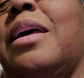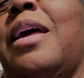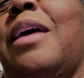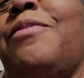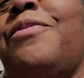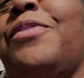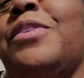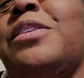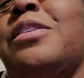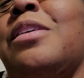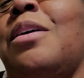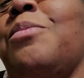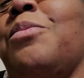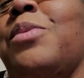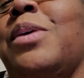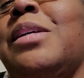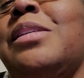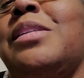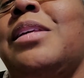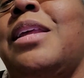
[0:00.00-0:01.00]
eh, for some
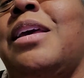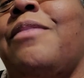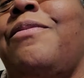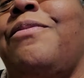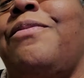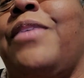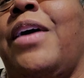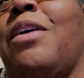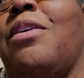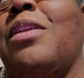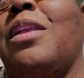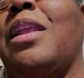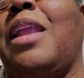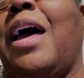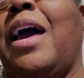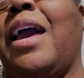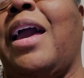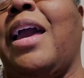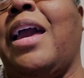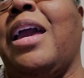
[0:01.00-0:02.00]
reason, it felt
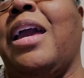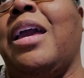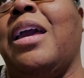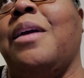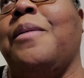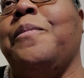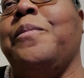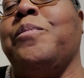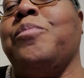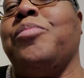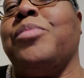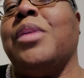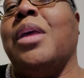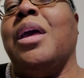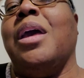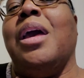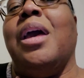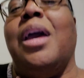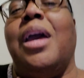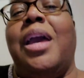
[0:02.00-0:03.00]
like
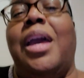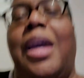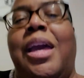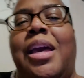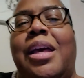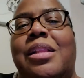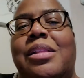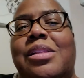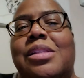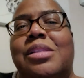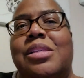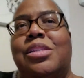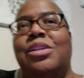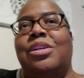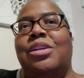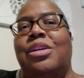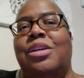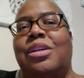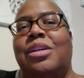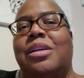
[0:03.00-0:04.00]
it
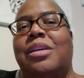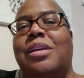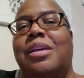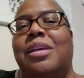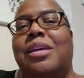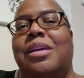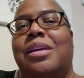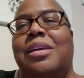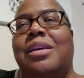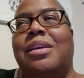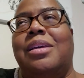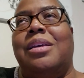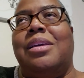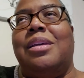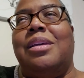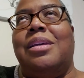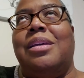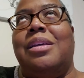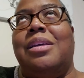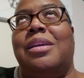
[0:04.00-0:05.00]
took,
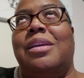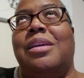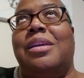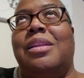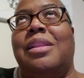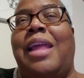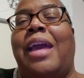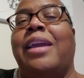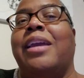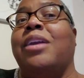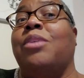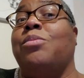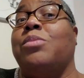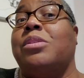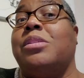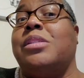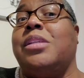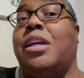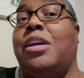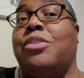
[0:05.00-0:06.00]
like it
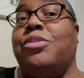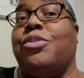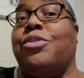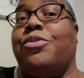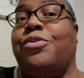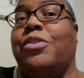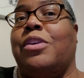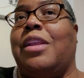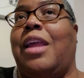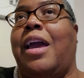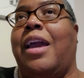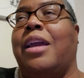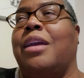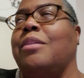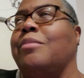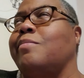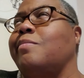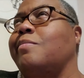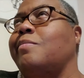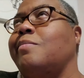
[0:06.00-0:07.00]
was tender for
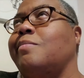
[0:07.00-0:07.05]
like